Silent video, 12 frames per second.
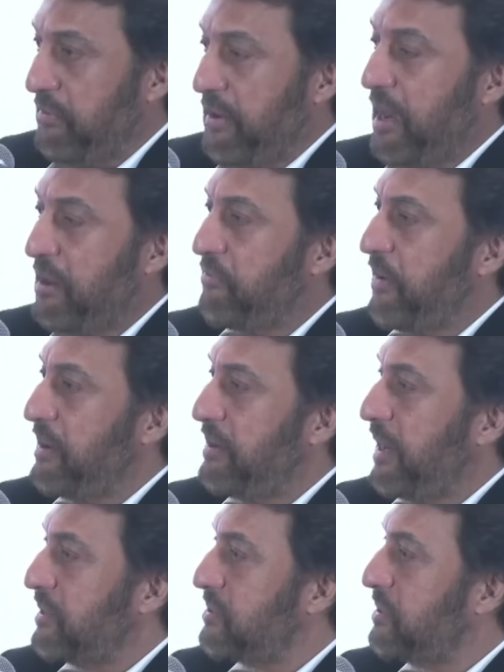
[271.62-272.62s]
we had
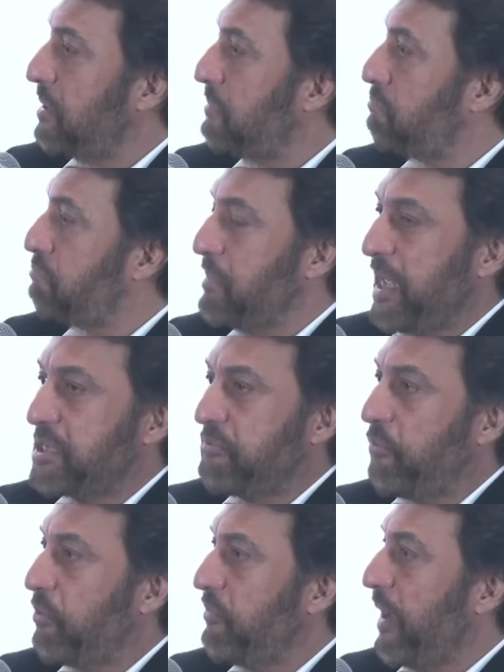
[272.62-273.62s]
fantastic next
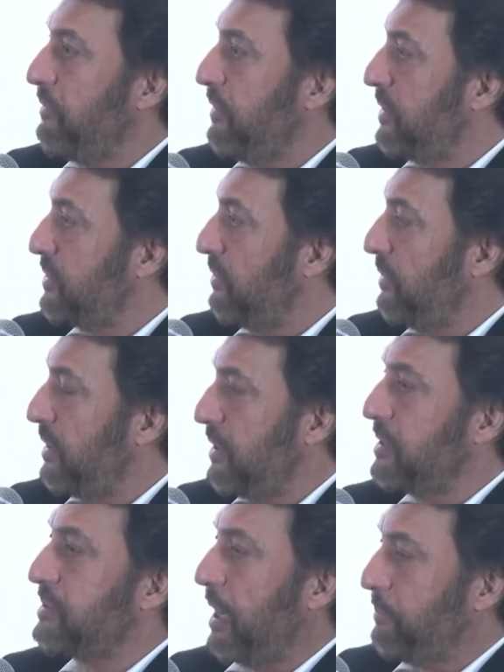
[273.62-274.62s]
four five years of
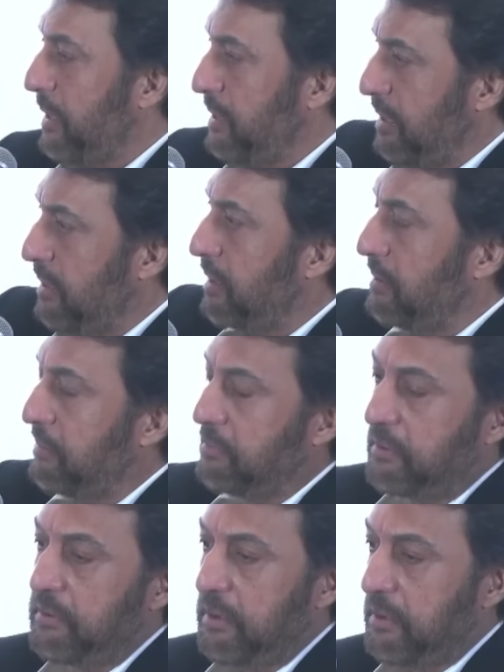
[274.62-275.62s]
returns up until the
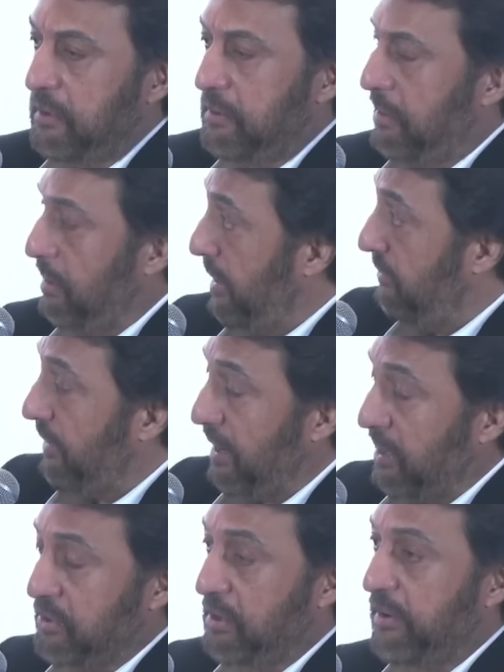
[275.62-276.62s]
uh, yeah. the great
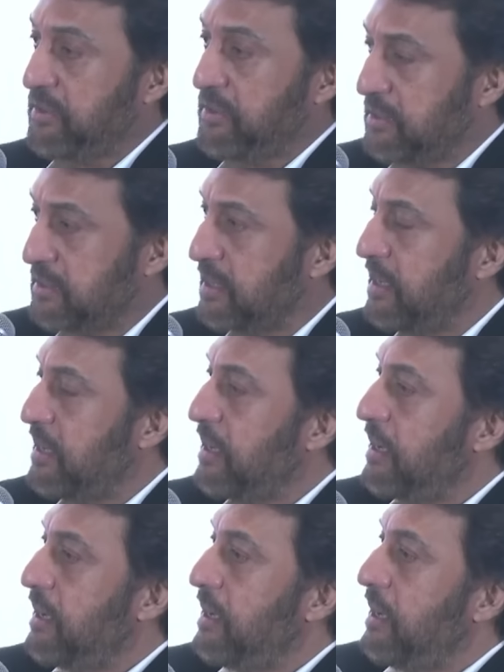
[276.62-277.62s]
financial crisis,
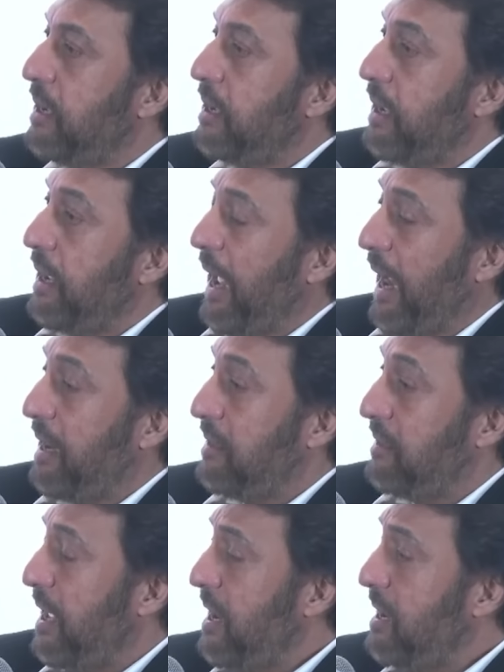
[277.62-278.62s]
and
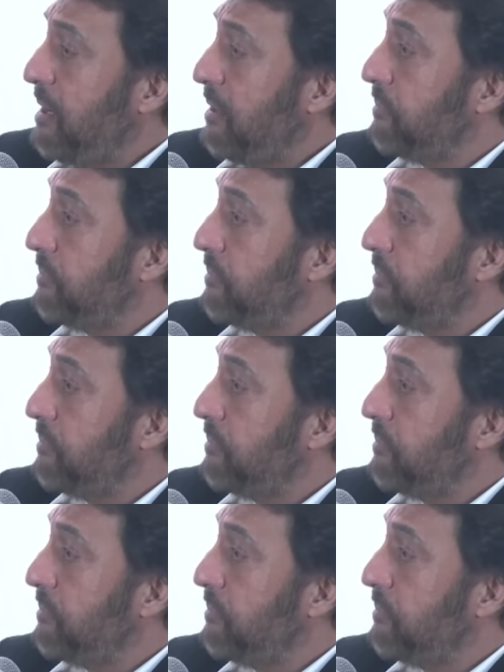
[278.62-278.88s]
then